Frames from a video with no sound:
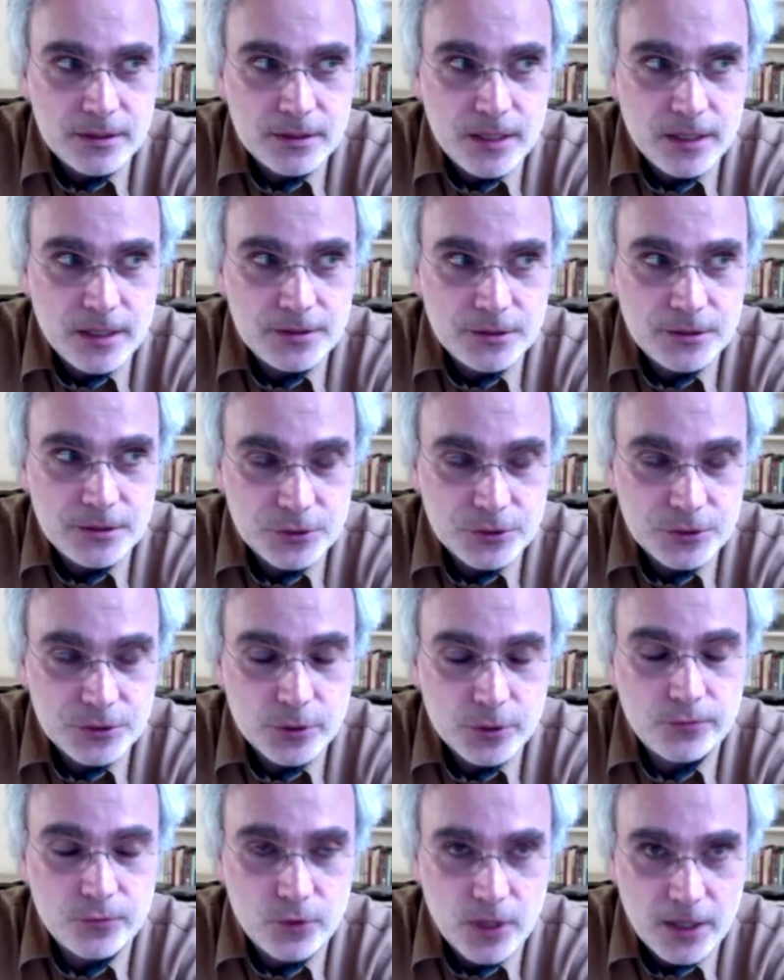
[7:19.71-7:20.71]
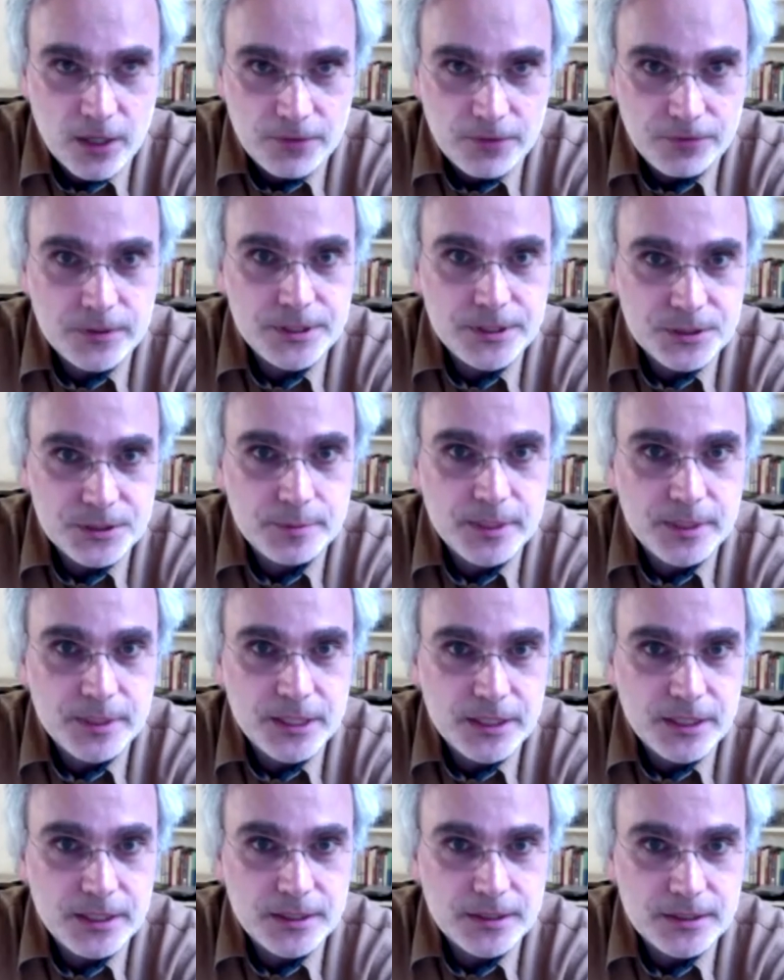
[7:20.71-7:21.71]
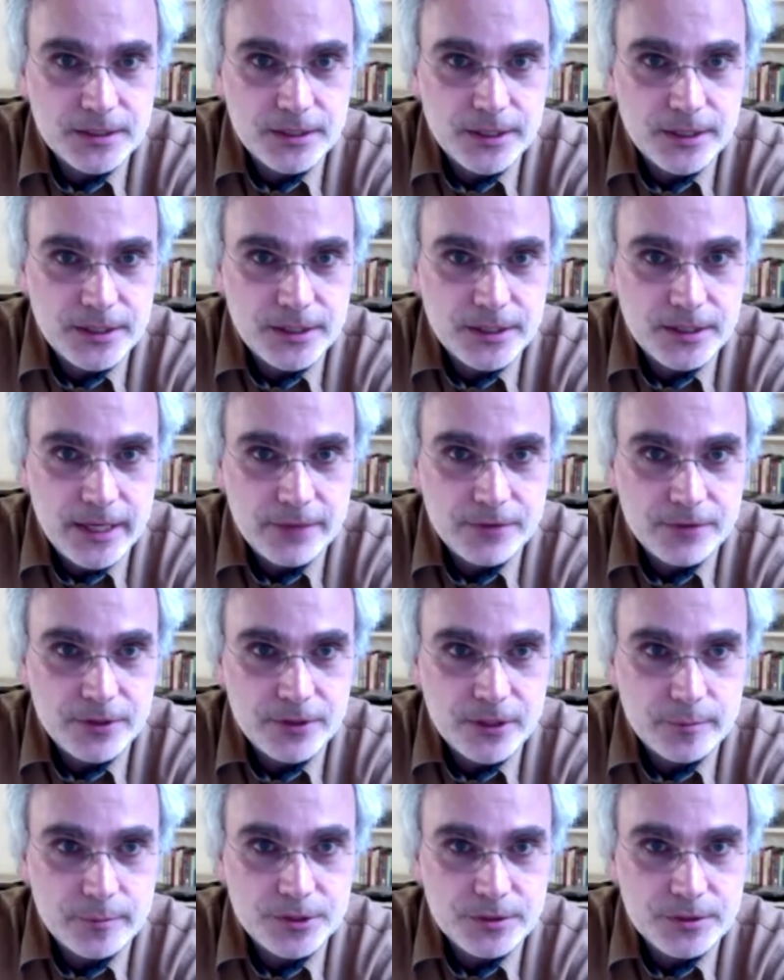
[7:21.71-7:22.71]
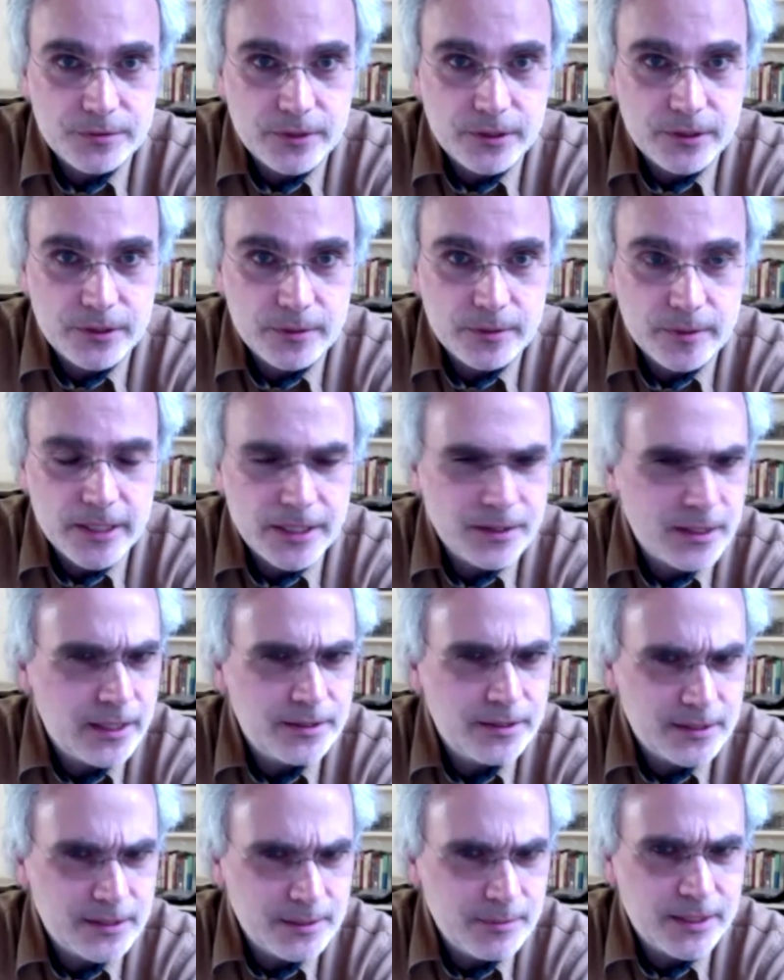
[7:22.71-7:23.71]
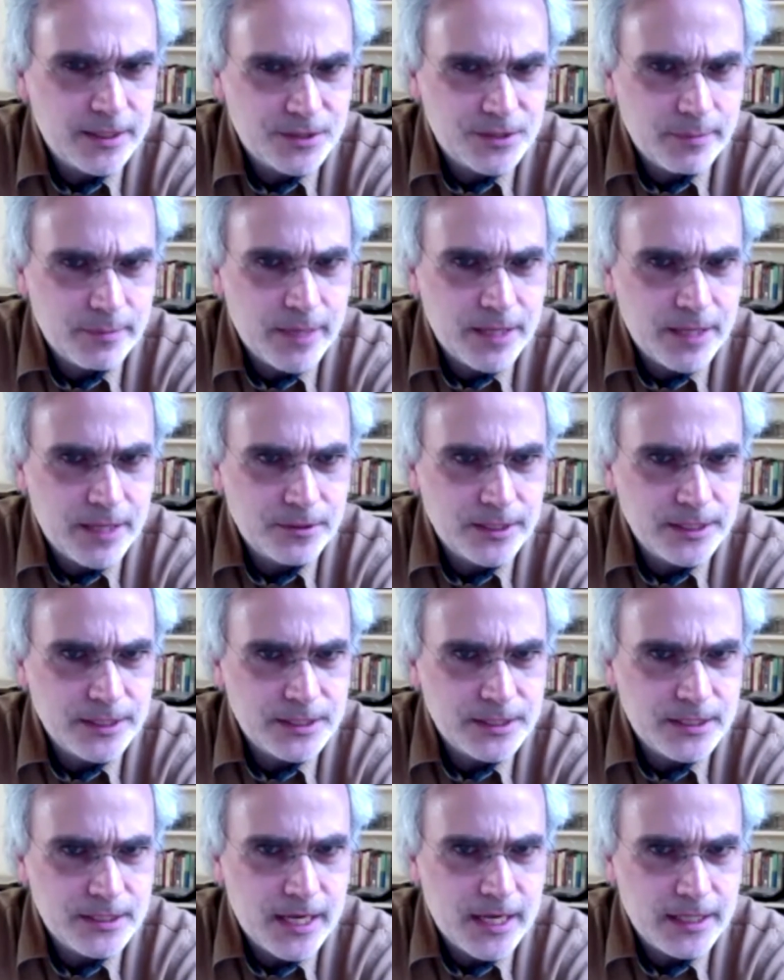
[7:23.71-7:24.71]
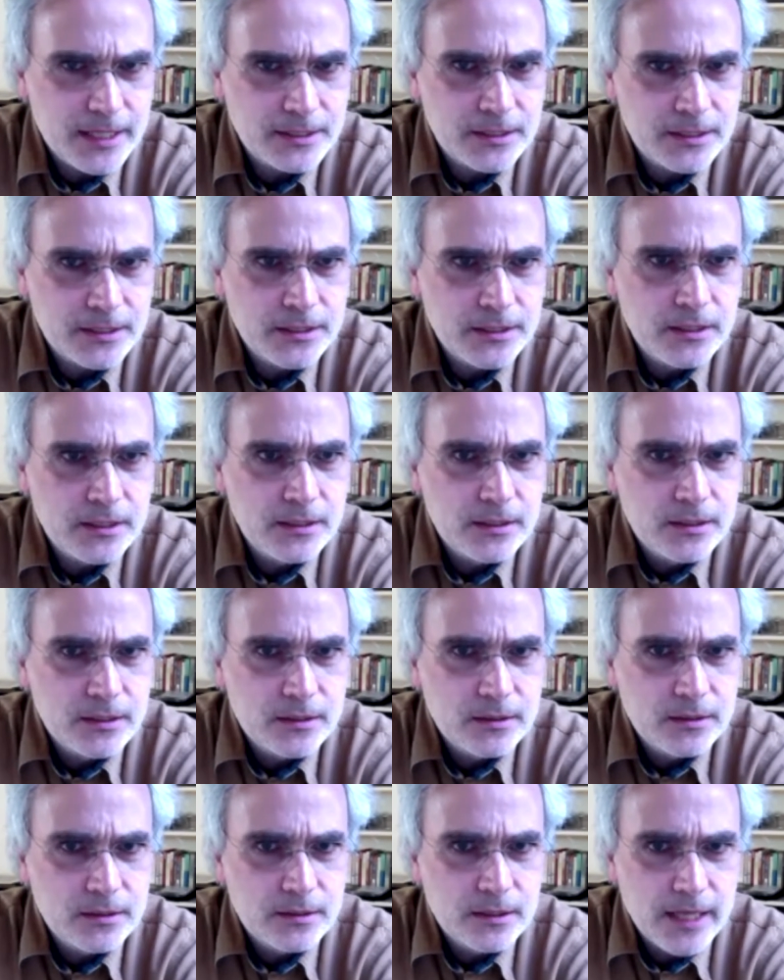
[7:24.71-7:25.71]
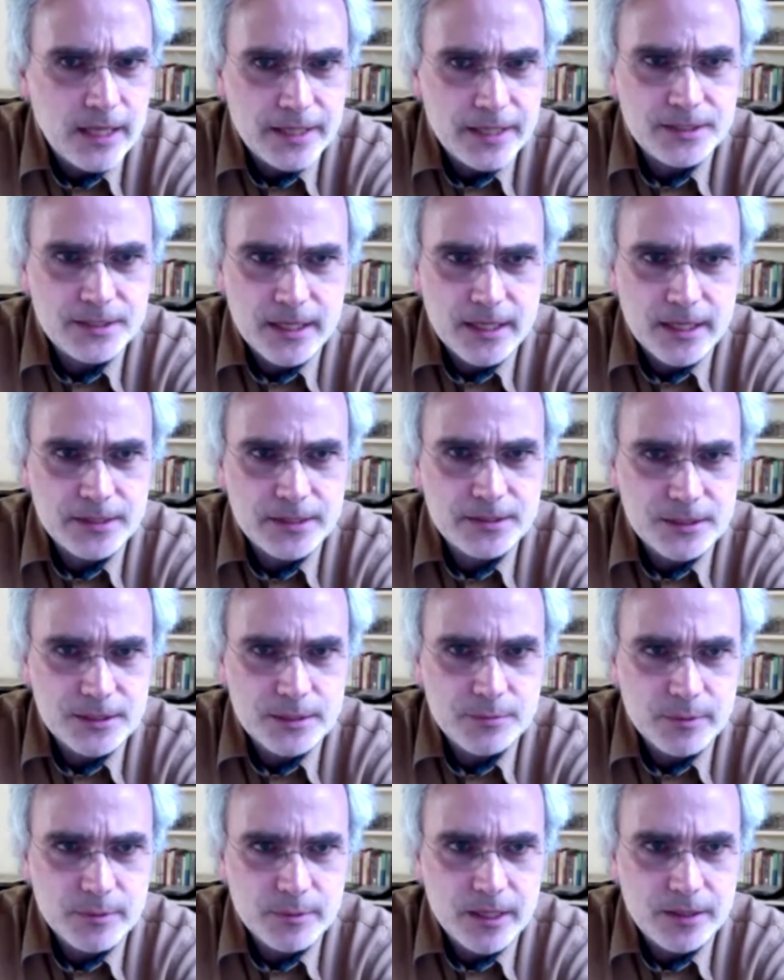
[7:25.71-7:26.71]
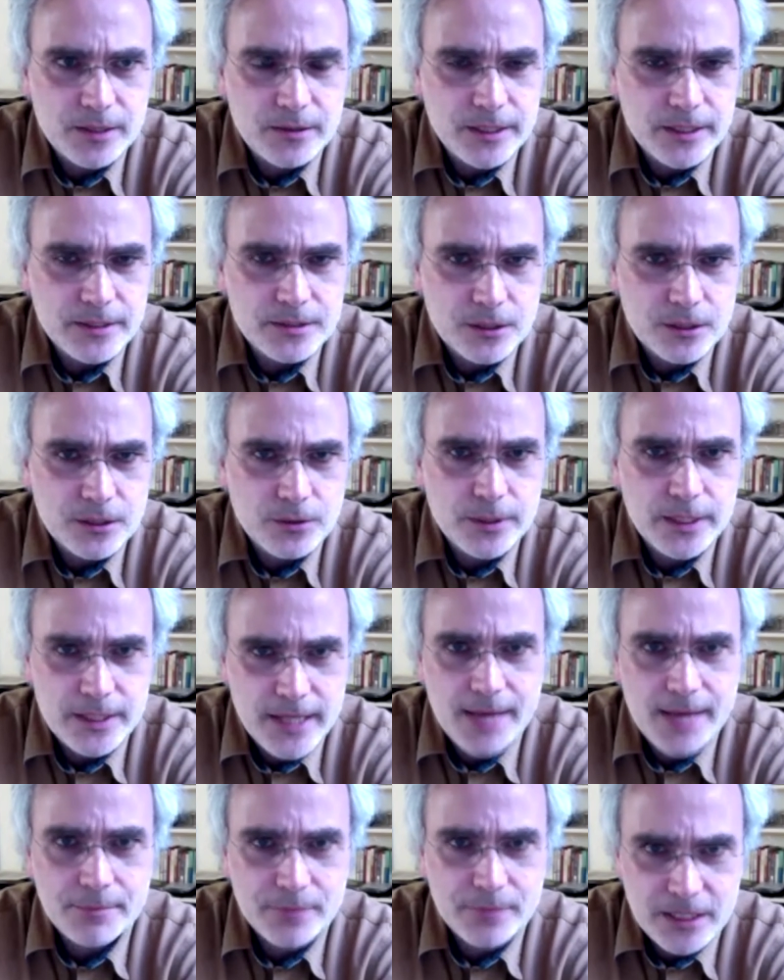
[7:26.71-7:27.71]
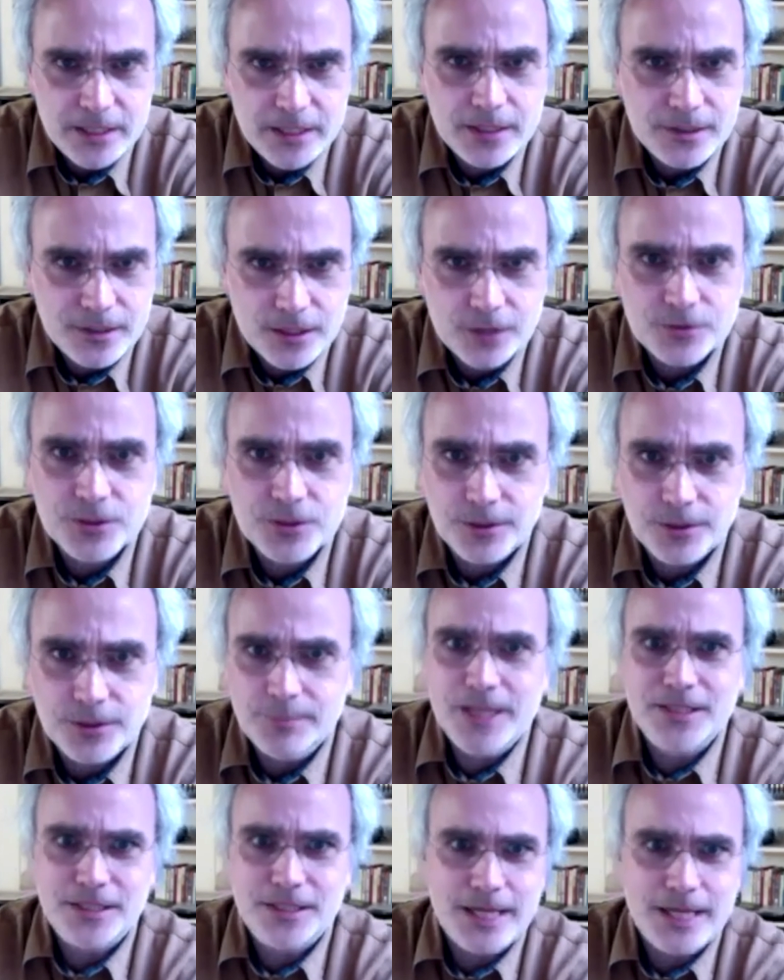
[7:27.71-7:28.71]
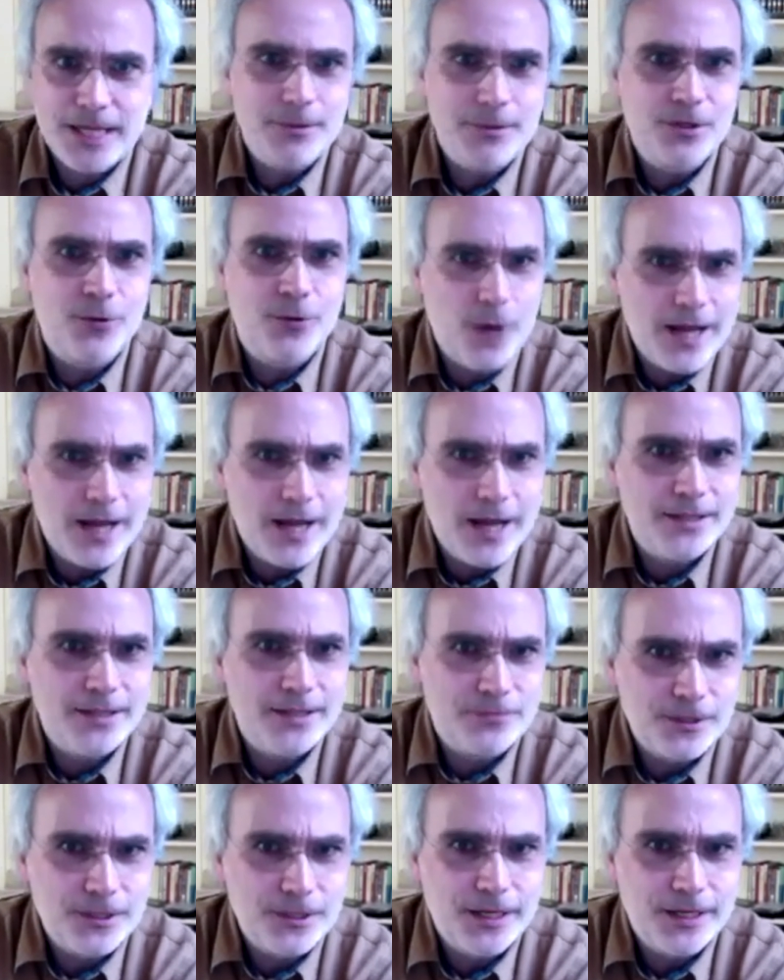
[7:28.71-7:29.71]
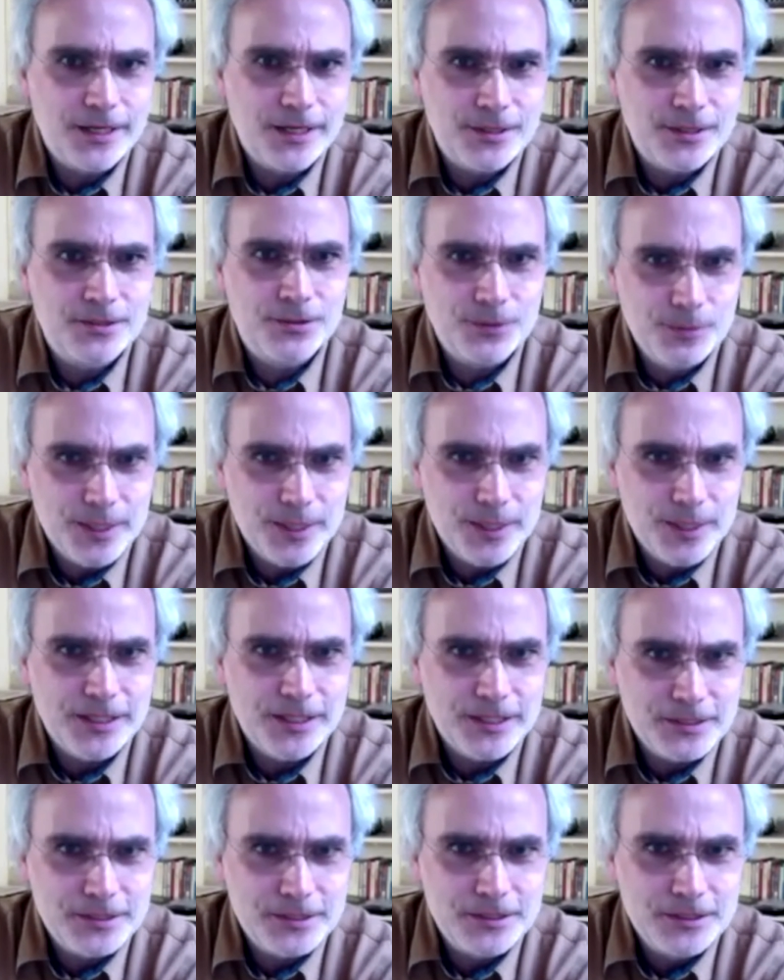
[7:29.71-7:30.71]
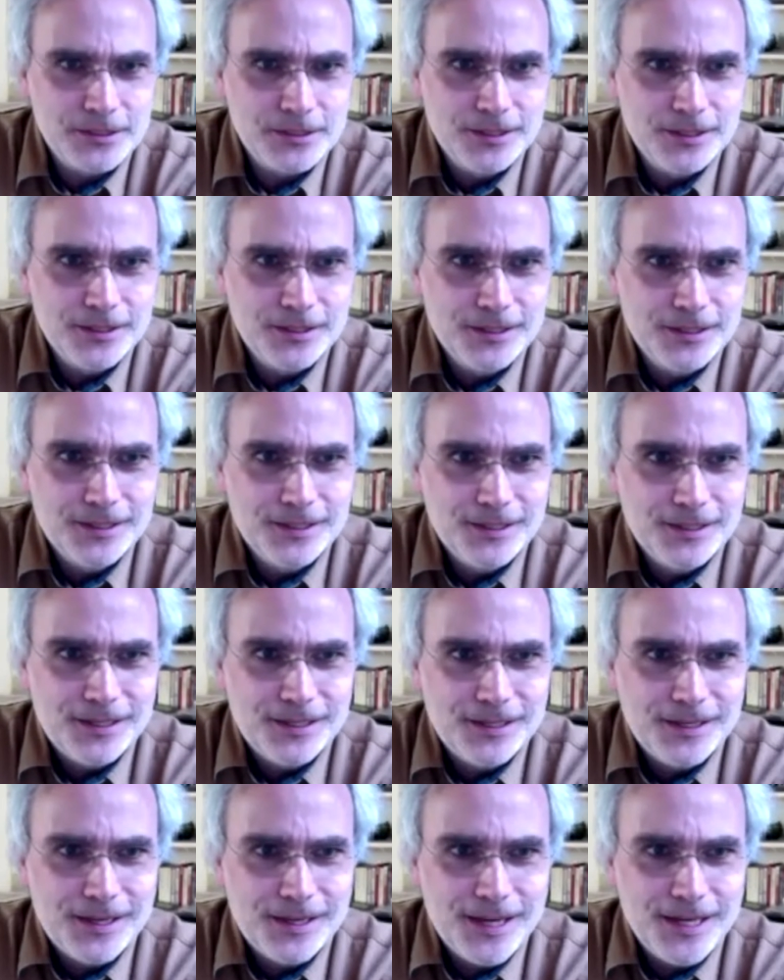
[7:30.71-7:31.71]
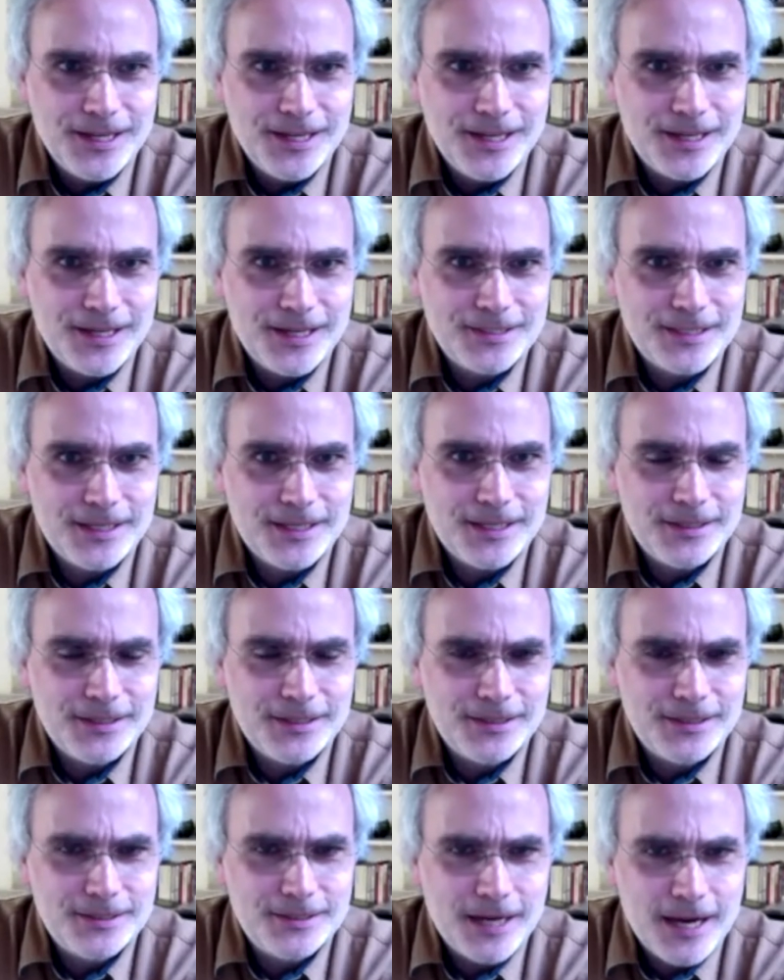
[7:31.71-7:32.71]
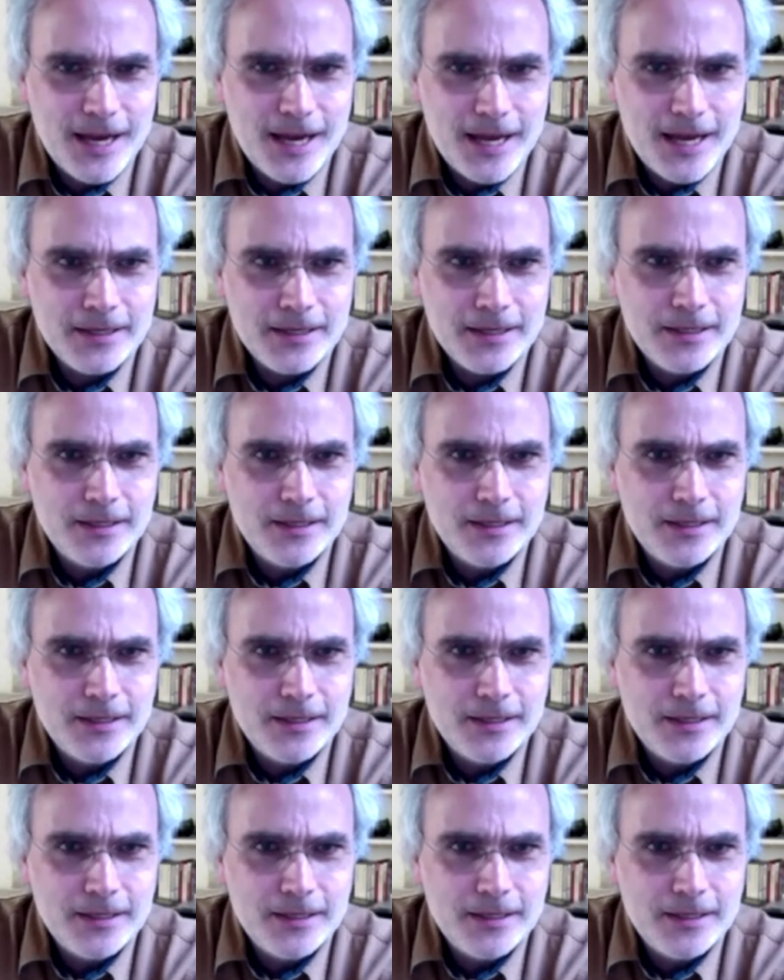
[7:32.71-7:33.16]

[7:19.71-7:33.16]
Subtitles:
just sort of roughly speaking, because I didn't have the numbers in front of me, I thought it seemed like it was about the right size. The lattice constant seemed about right. So in that meeting, so basically I was quiet for like 2 minutes. And then I said, John,